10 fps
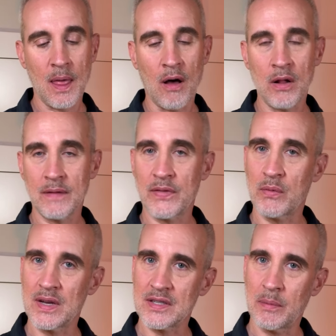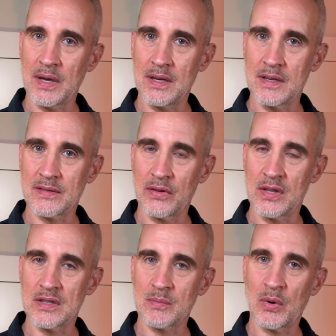all of the recipes for
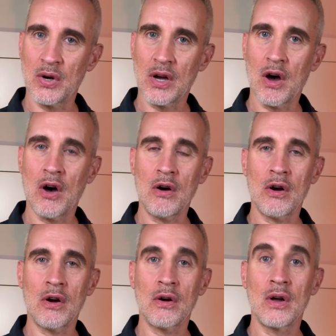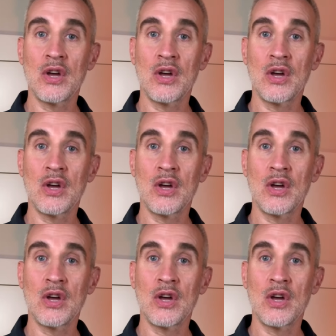this book are